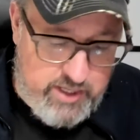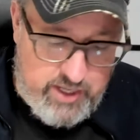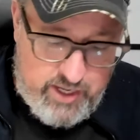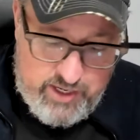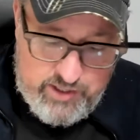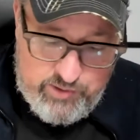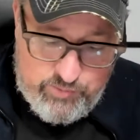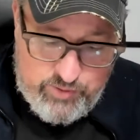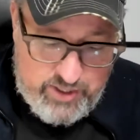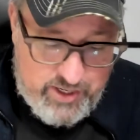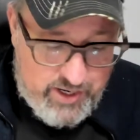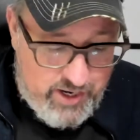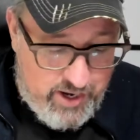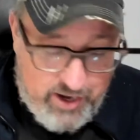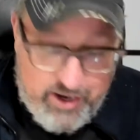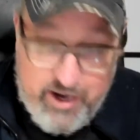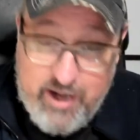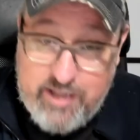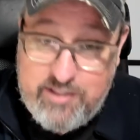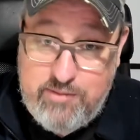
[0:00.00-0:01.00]
Anyway,
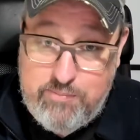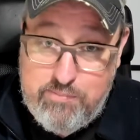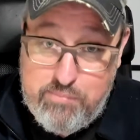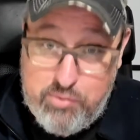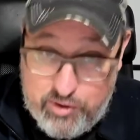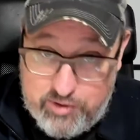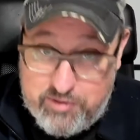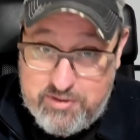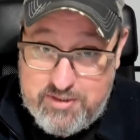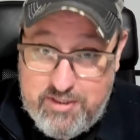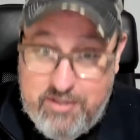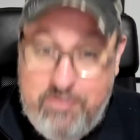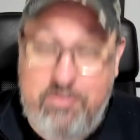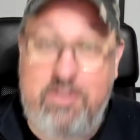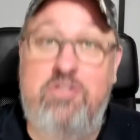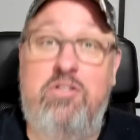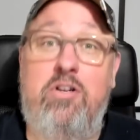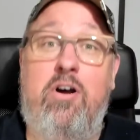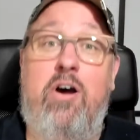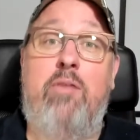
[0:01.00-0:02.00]
I got some books.
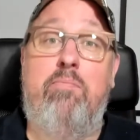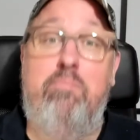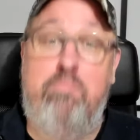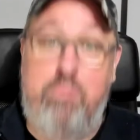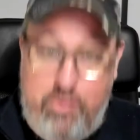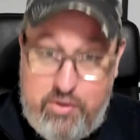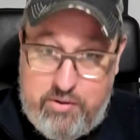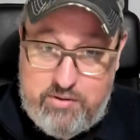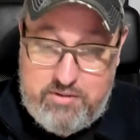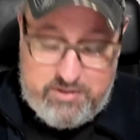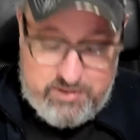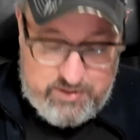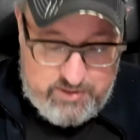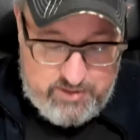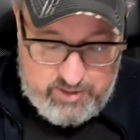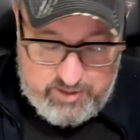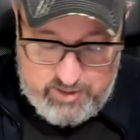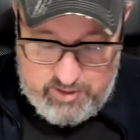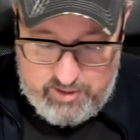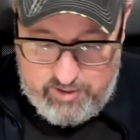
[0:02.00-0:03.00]
Let's talk books.
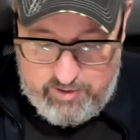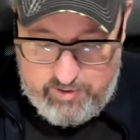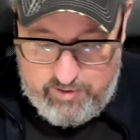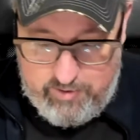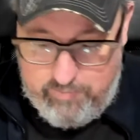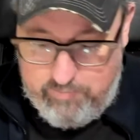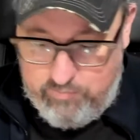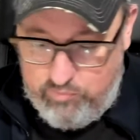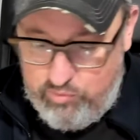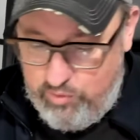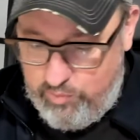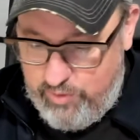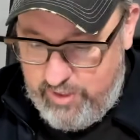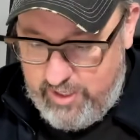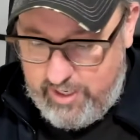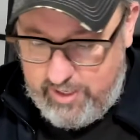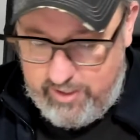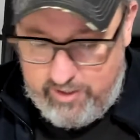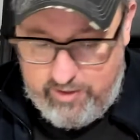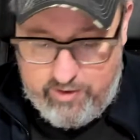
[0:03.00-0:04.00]
What do we
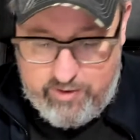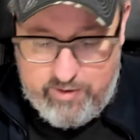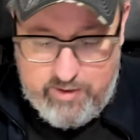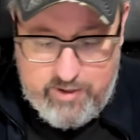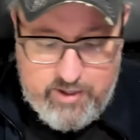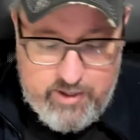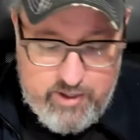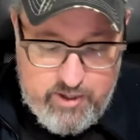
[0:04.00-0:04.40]
got here?